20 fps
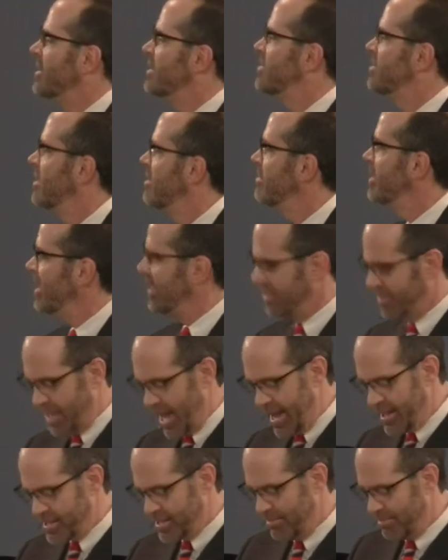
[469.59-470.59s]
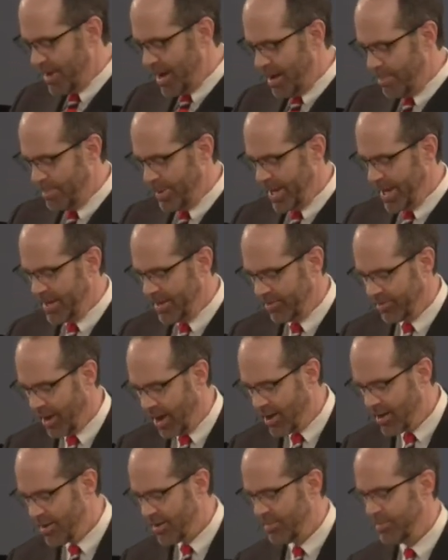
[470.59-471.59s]
Simeon takes him up in his
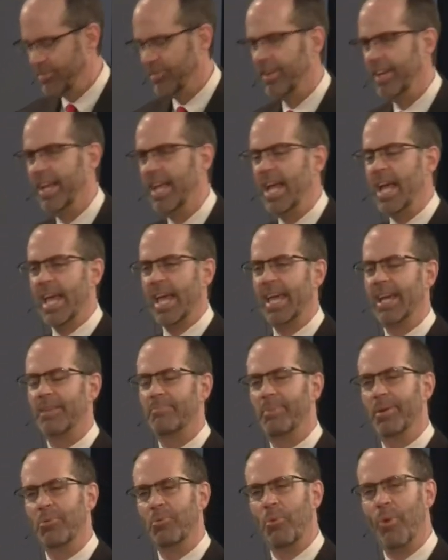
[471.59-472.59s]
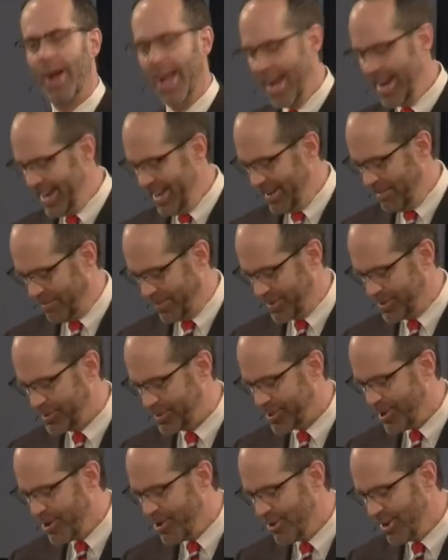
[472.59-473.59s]
arms, and he had been waiting for
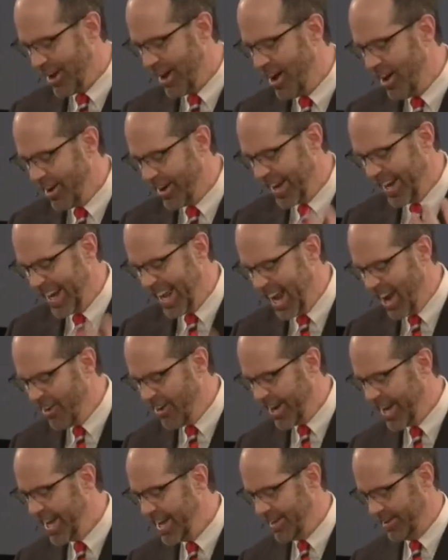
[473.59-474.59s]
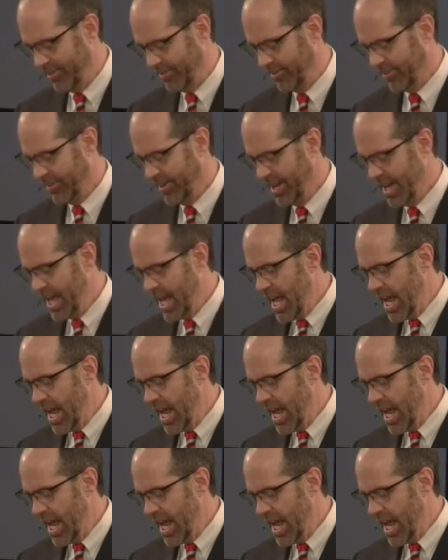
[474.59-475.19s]
so long, and here he is.